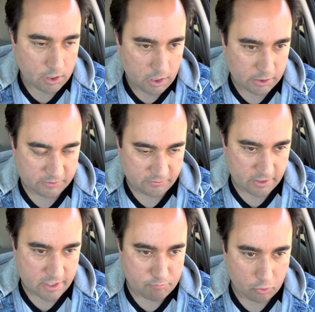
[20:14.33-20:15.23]
And it's
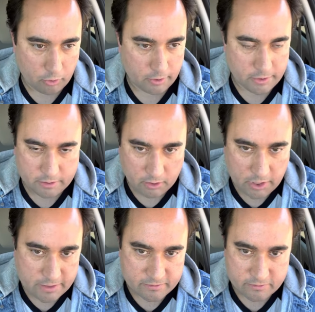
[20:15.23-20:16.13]
very important in
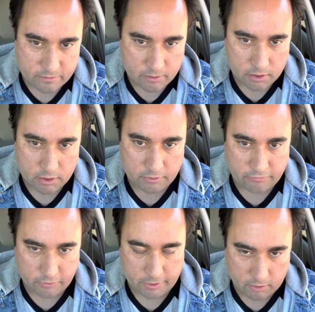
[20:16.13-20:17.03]
life
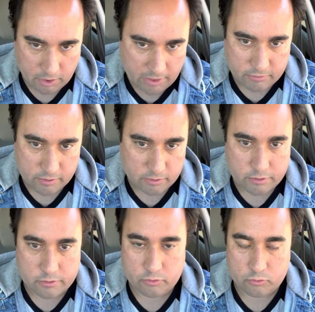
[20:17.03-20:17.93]
for your
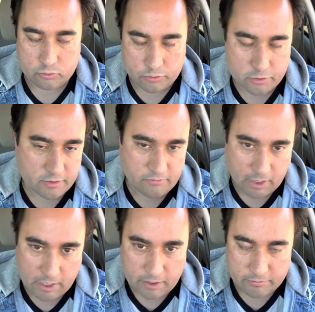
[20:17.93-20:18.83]
livelihood to
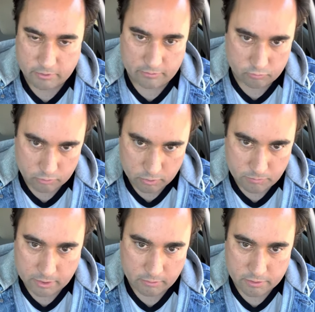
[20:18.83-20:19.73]
survive, to have
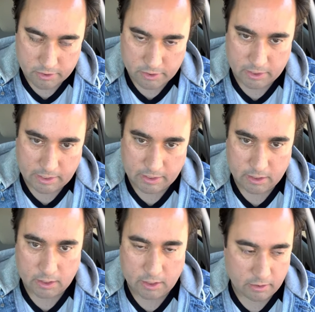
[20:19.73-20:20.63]
willpower, to not
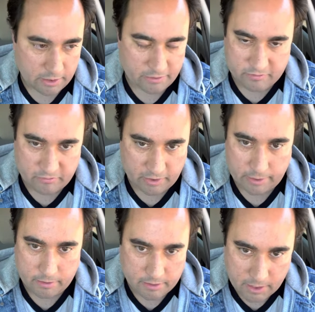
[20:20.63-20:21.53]
let the
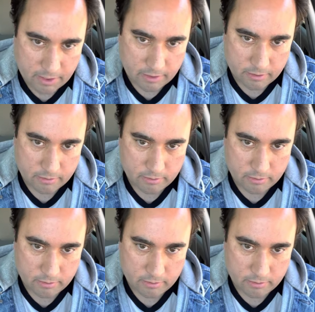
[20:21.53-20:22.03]
fire die.